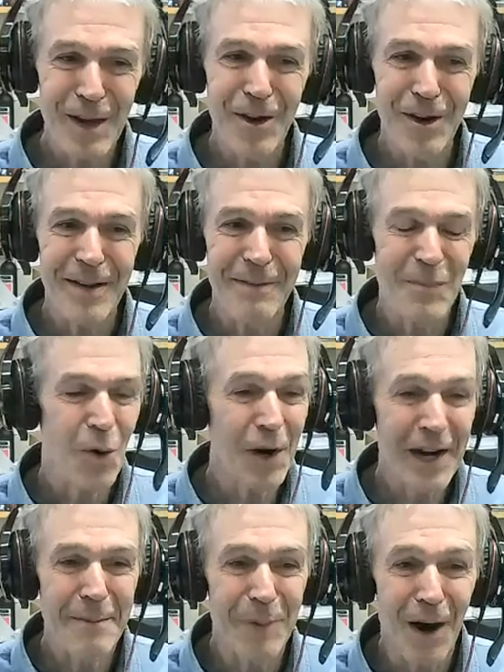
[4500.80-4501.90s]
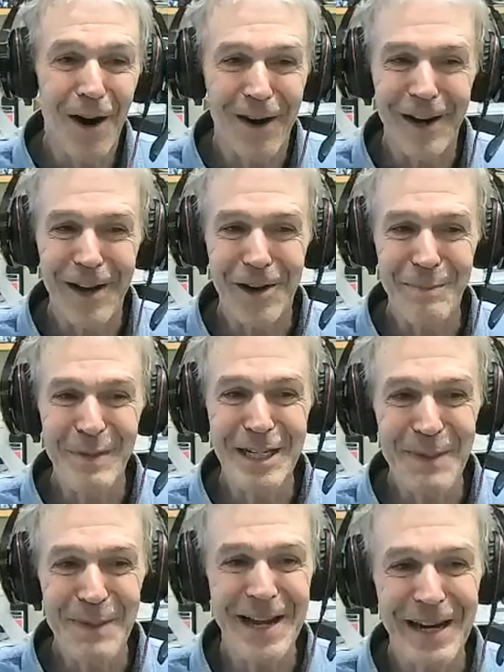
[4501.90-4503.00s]
we're going to, or in a bar, you're going to be
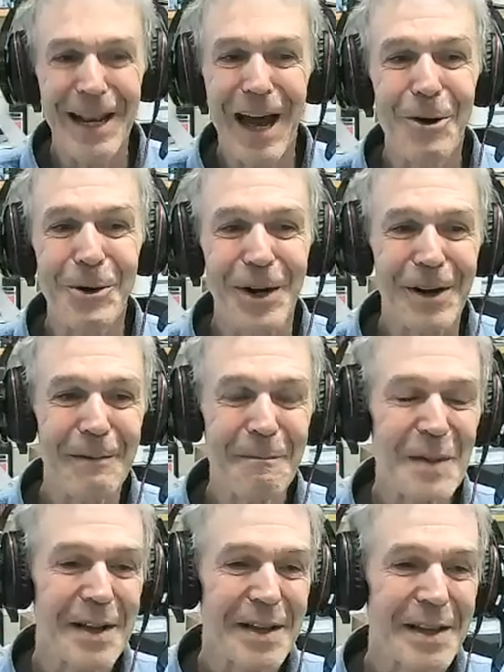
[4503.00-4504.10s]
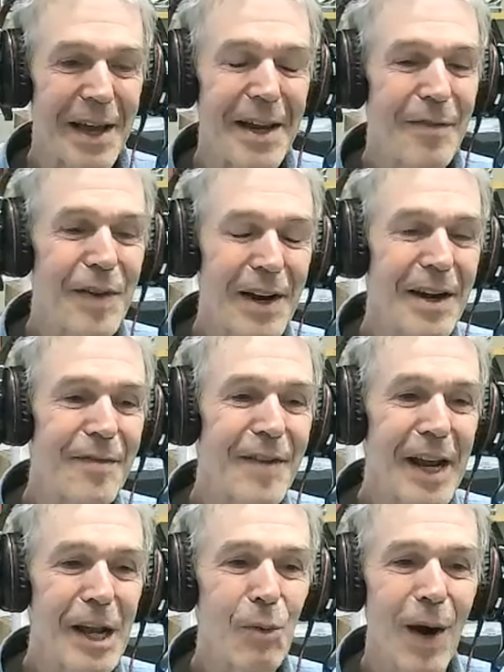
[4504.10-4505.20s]
speaking louder than if you're in a
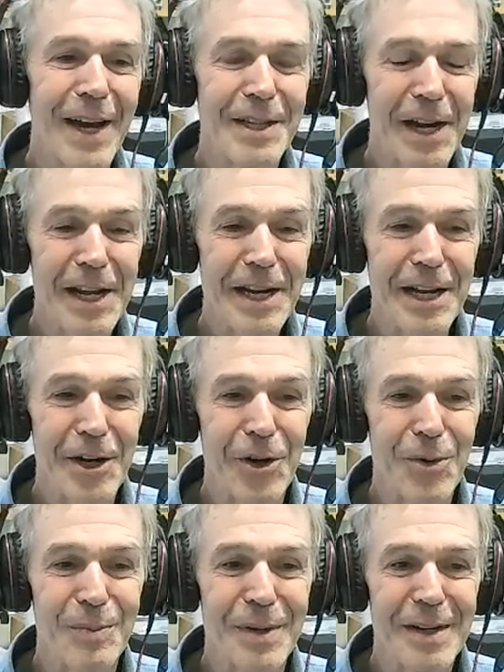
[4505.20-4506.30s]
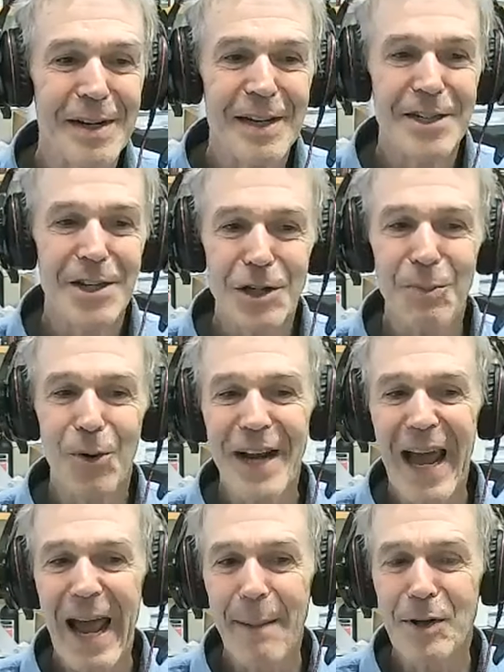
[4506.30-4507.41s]
very quiet reading room. So it's more
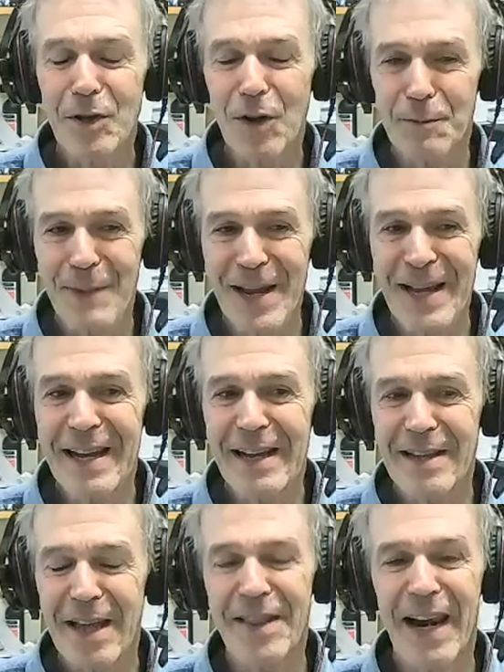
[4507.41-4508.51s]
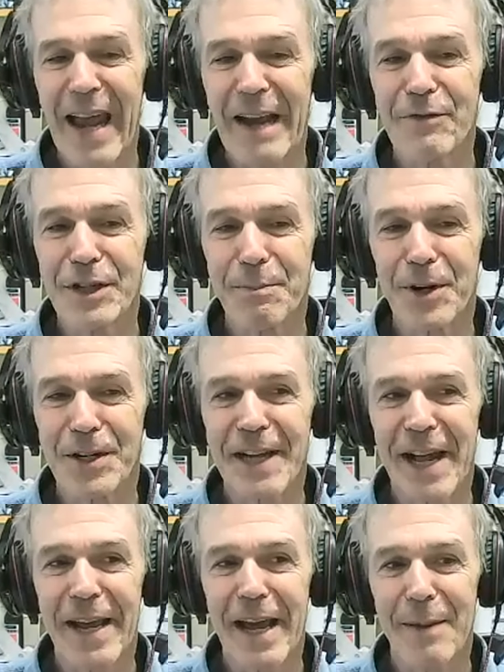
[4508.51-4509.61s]
the habit of speaking than the language per
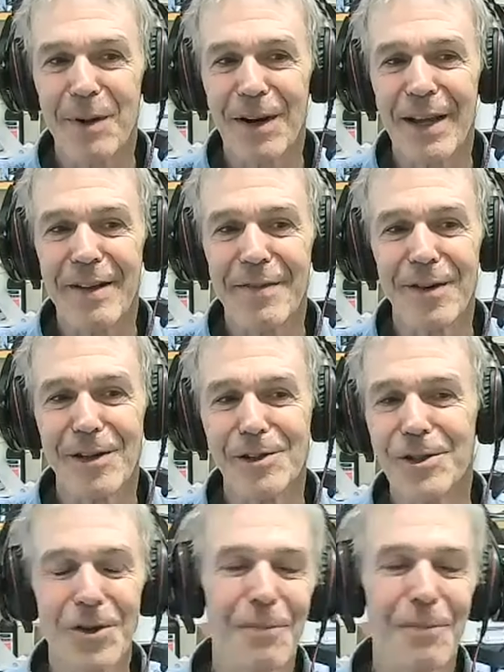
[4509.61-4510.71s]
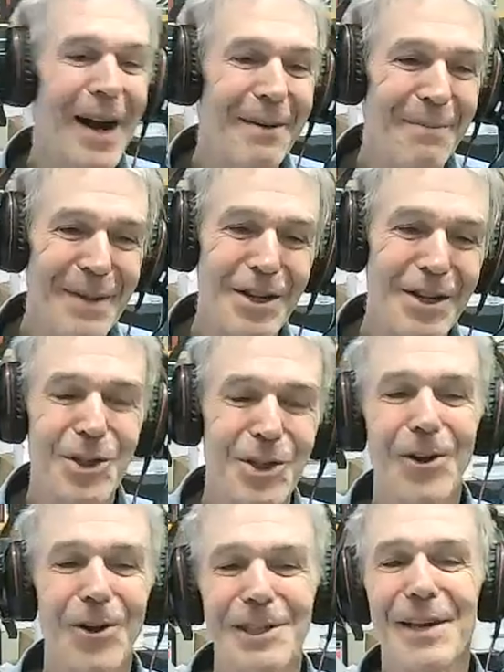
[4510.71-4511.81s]
se, I believe, although there might be some
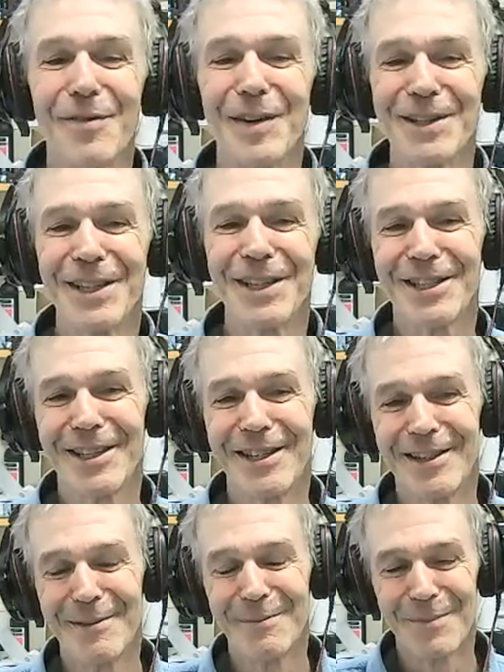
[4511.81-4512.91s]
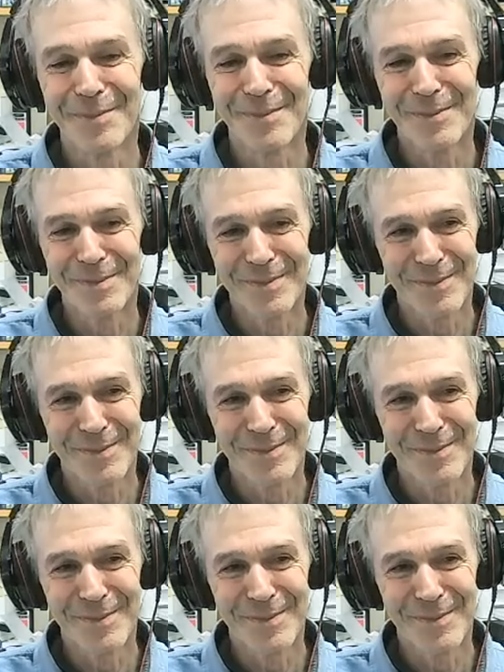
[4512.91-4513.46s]
subtle differences. Mm-hmm.